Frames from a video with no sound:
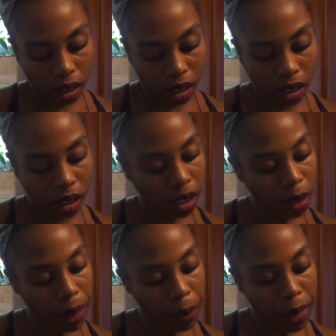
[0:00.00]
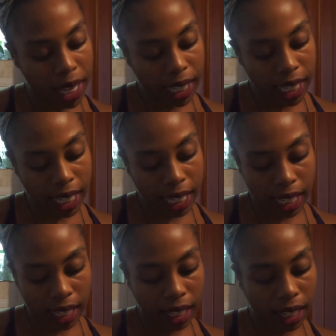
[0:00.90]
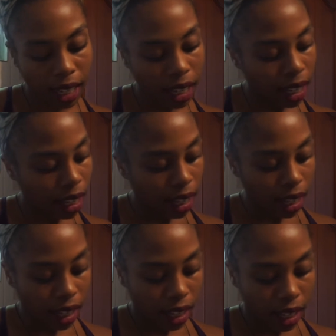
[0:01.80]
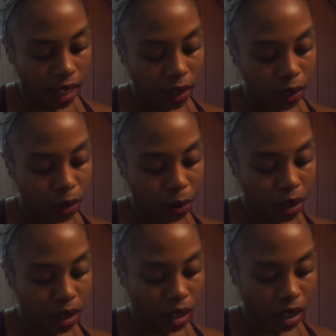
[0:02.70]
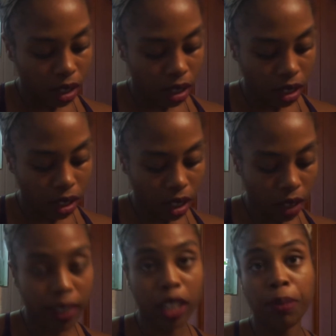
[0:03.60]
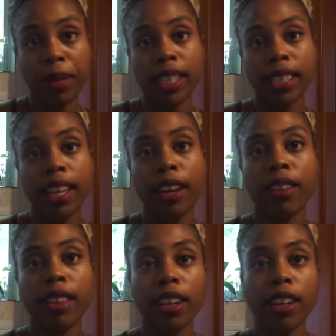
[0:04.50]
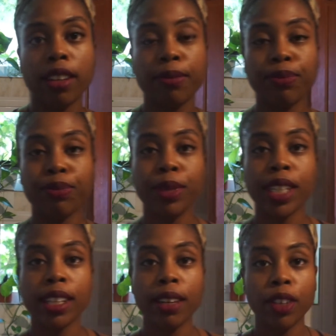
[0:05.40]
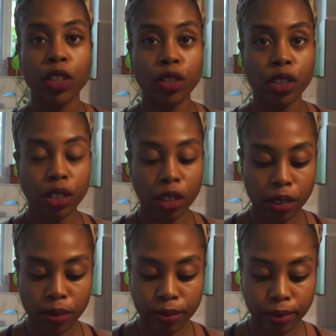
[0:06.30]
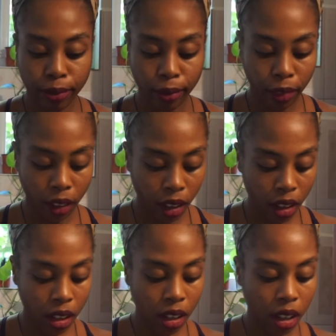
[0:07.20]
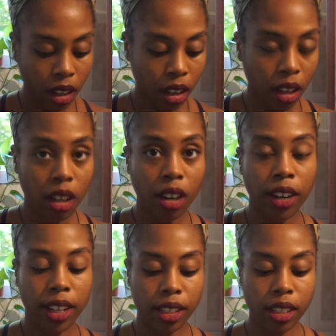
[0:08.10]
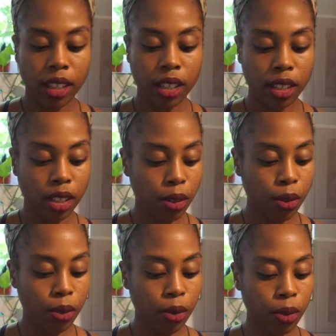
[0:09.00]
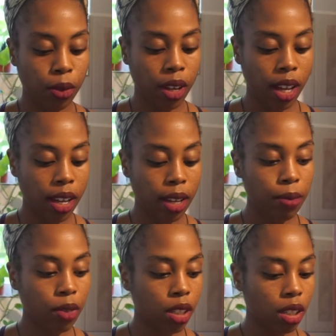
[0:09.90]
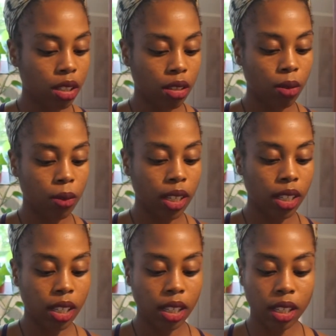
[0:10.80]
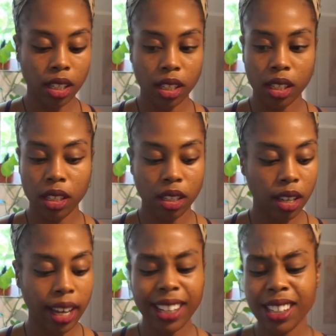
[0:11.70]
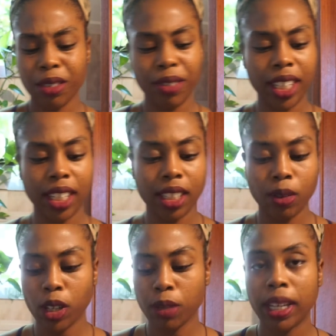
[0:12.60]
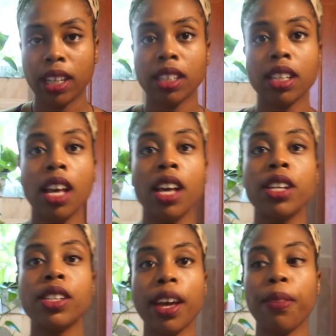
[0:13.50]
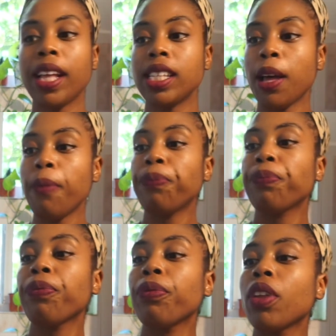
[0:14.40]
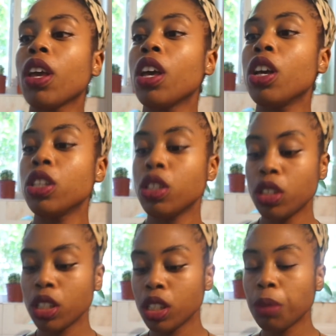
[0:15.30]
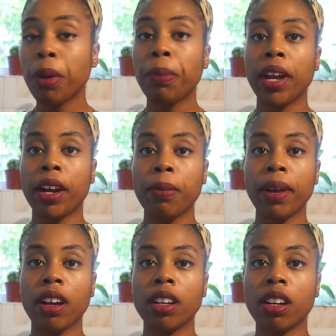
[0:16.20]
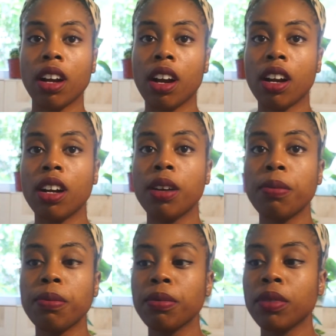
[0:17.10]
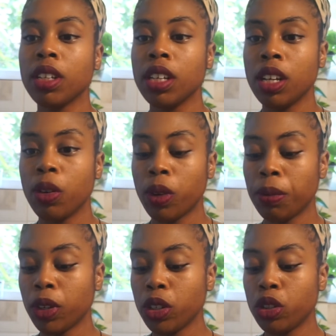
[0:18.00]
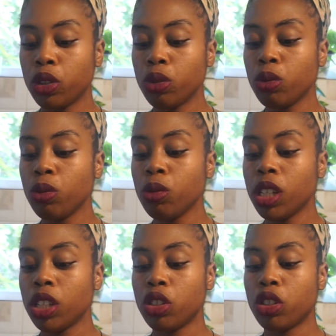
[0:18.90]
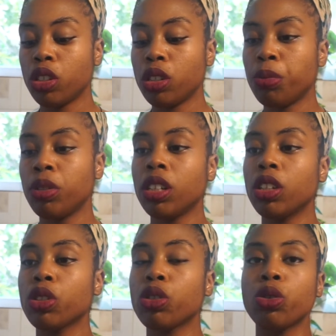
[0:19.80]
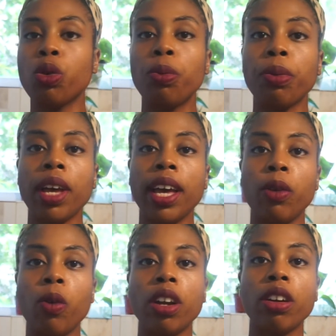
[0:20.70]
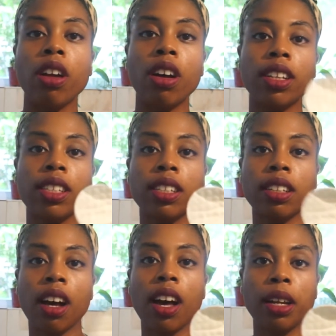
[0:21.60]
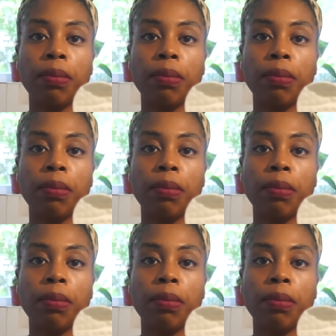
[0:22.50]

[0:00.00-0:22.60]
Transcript: This is a bit messy, I know, but I love a little mess here and there. Makes life interesting. All right, so I'm just going to, I guess really need to wash my hands. So yeah, that's it. So just to prepare my underarm, what I'm gonna do is just put a little soap and water on this little cotton